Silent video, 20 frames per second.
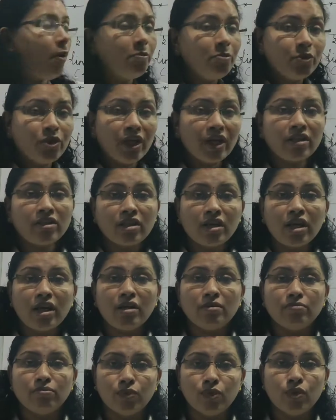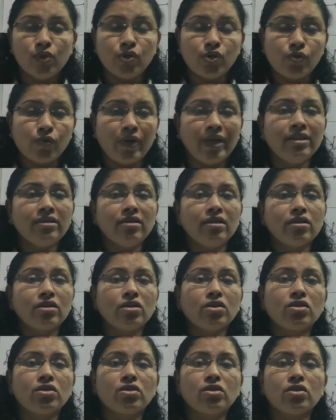object moves with
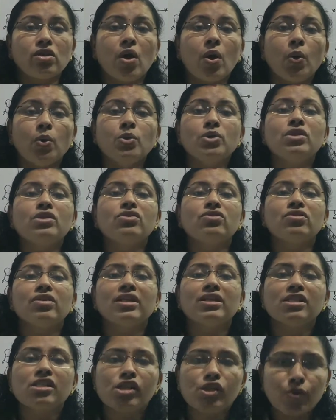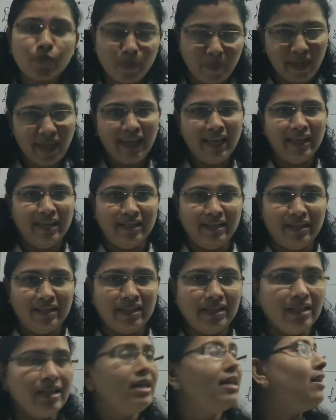constant speed,
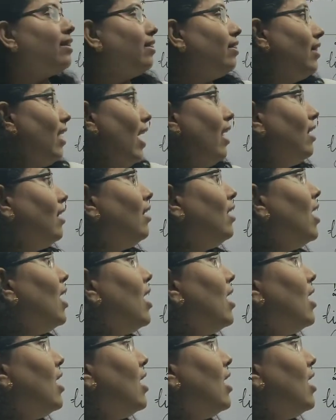then